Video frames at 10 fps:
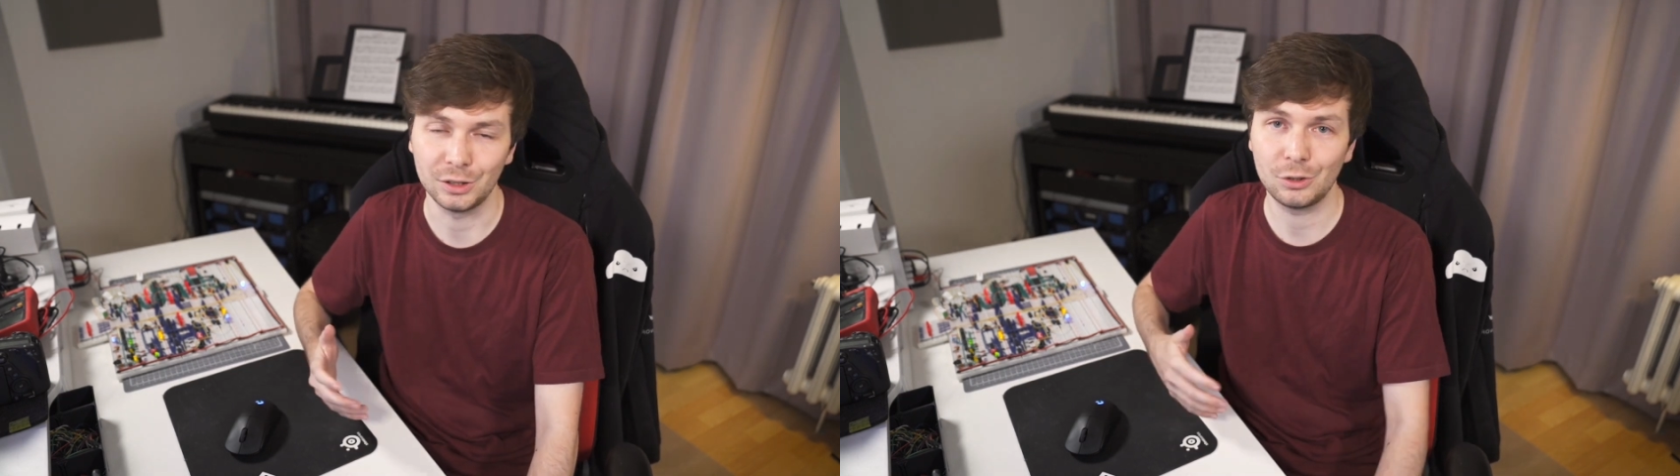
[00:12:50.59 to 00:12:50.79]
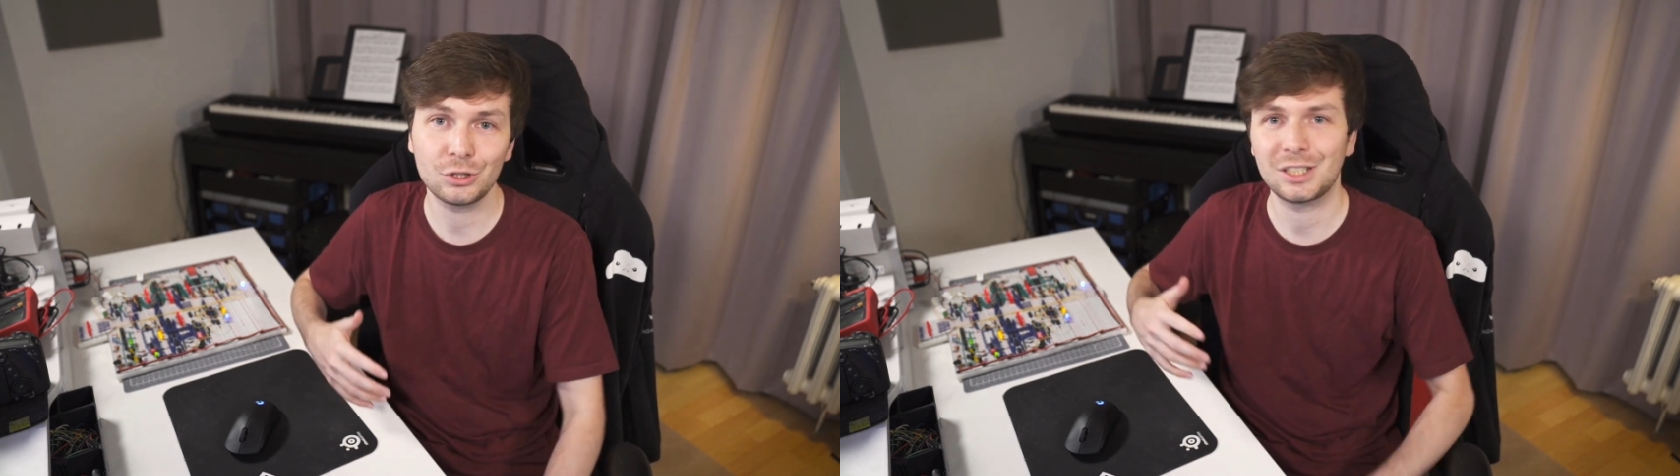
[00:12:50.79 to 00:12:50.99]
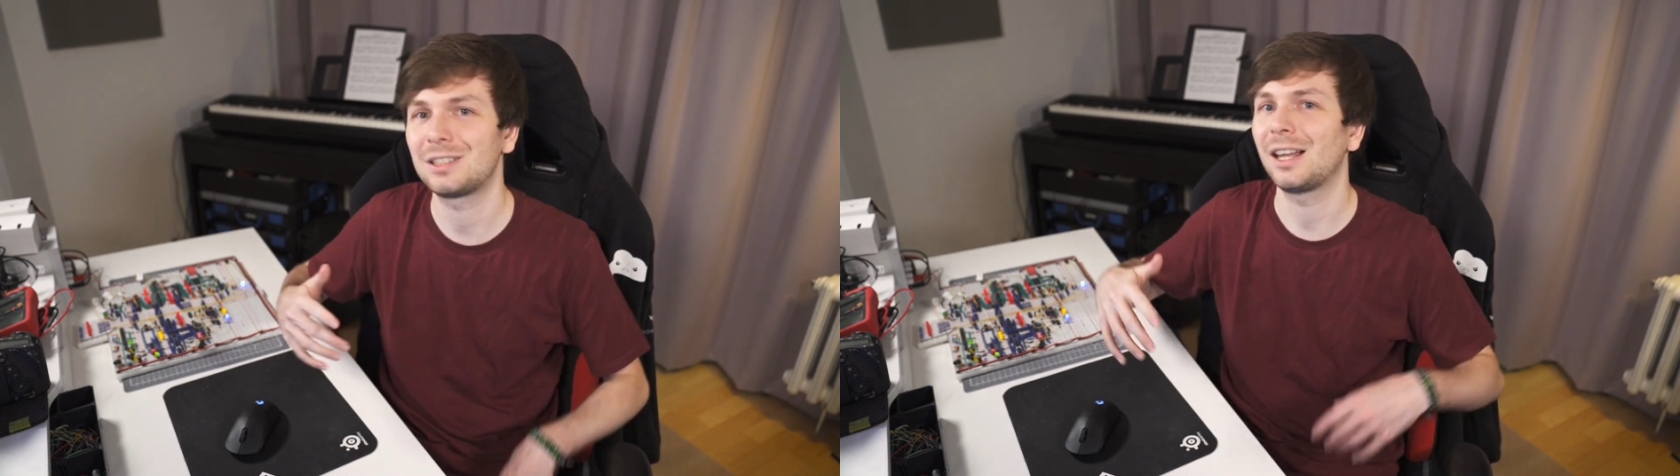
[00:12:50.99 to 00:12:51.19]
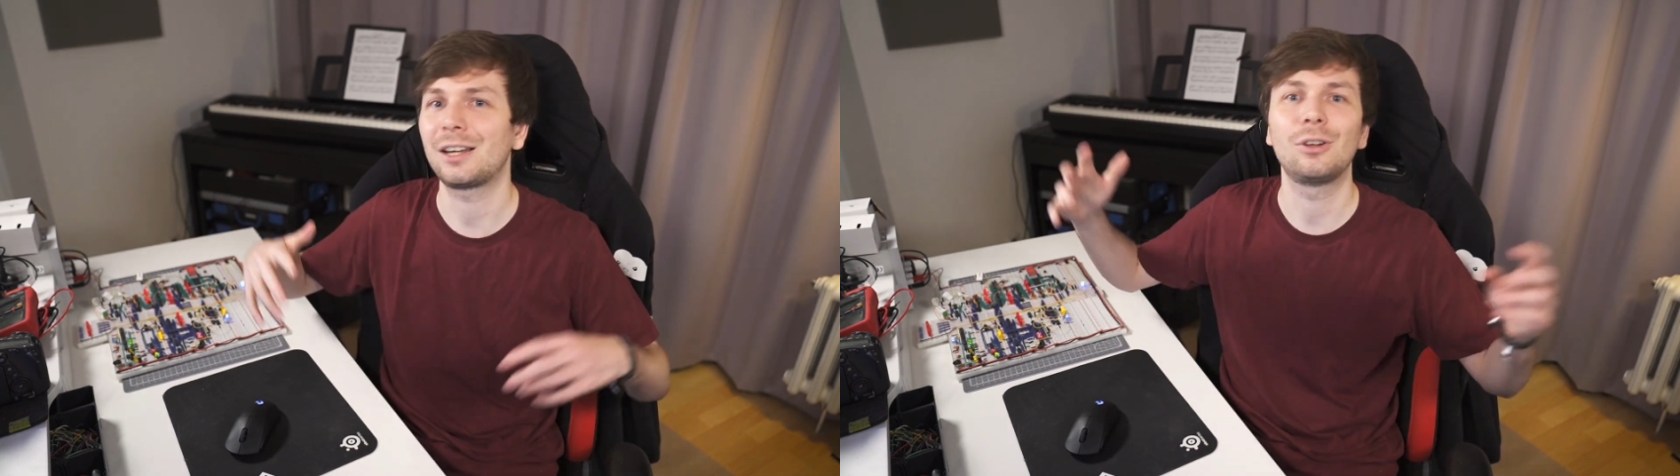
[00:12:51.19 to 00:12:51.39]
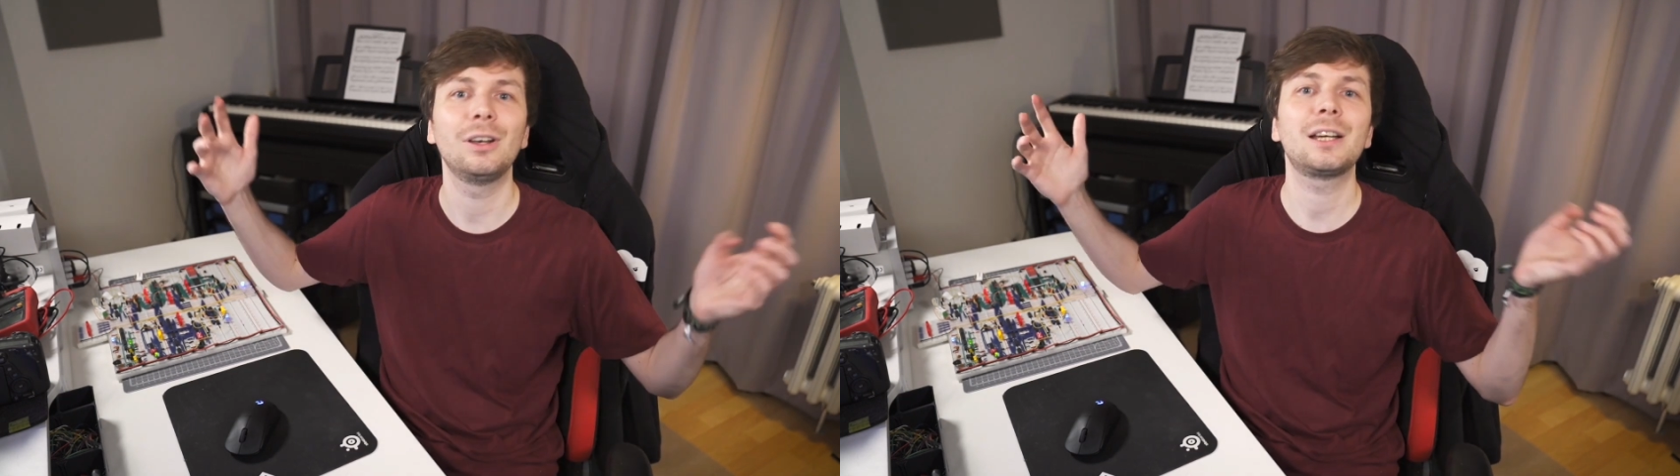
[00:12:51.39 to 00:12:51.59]
Don't just
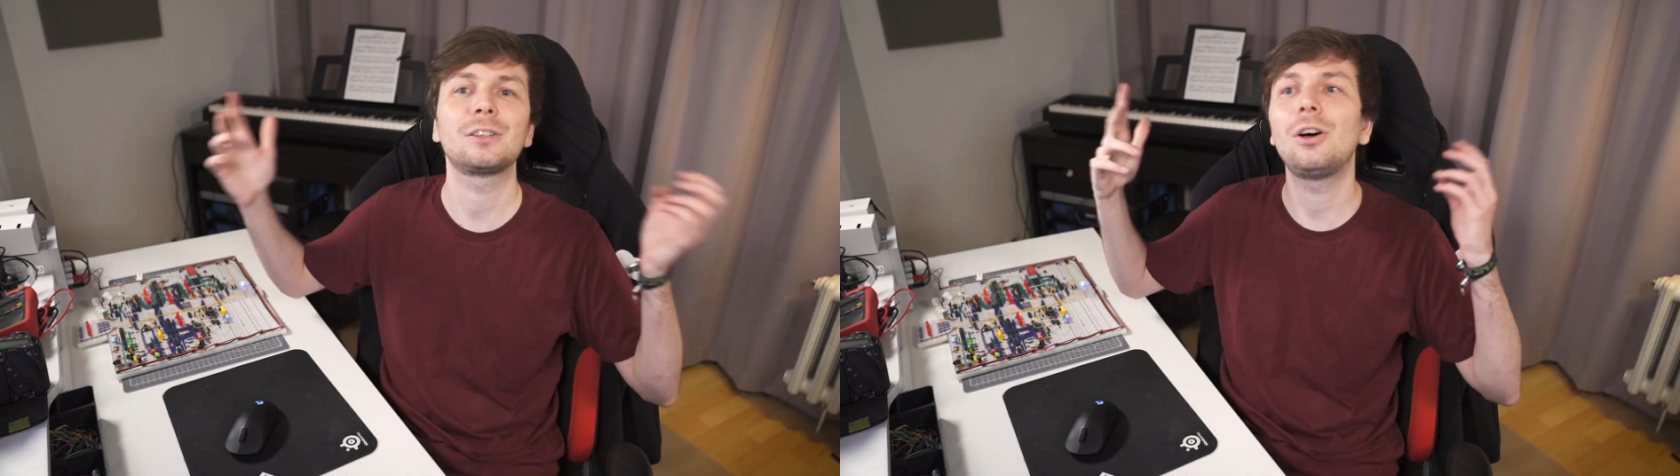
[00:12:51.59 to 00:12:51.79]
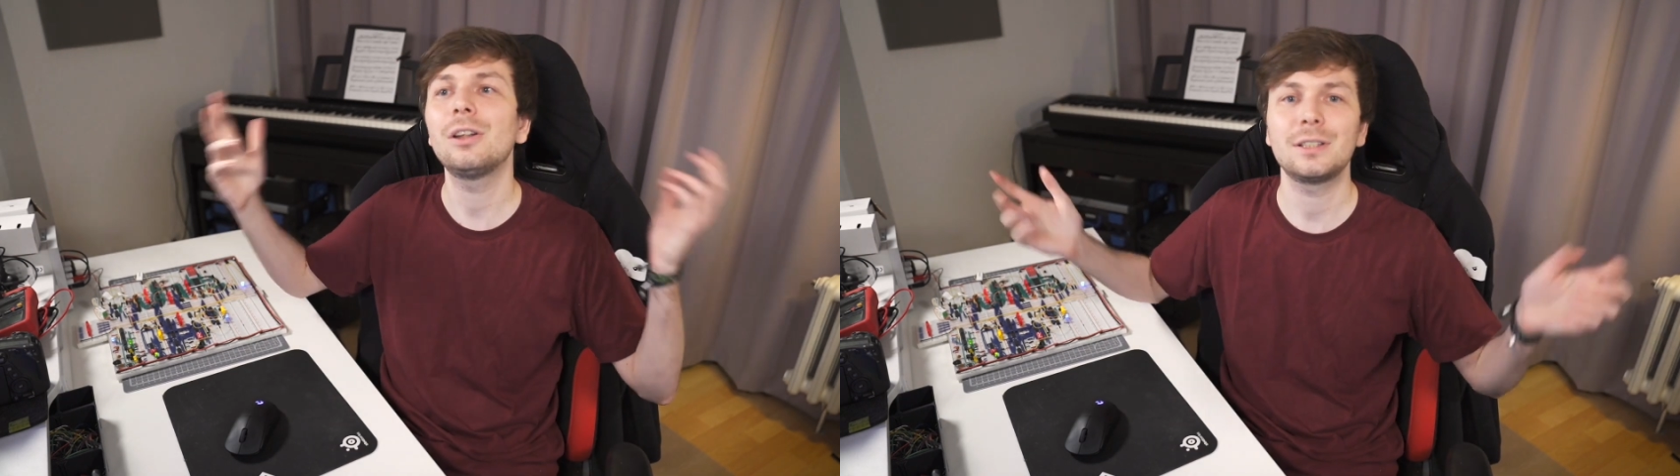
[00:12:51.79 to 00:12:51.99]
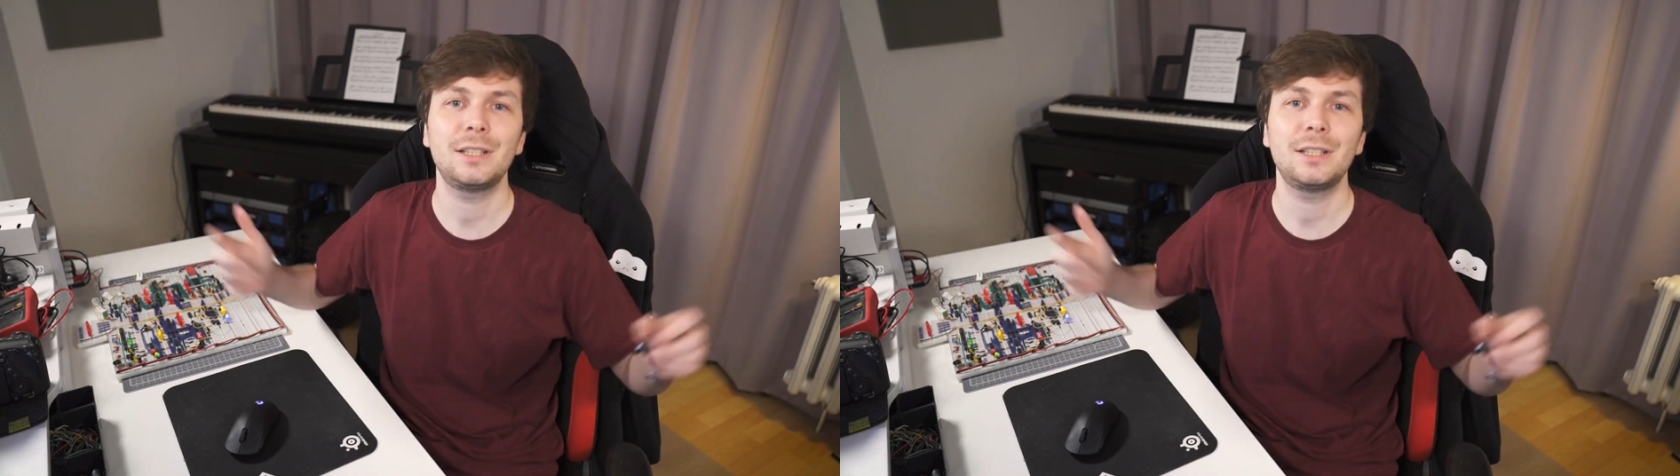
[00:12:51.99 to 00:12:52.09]
like collect all the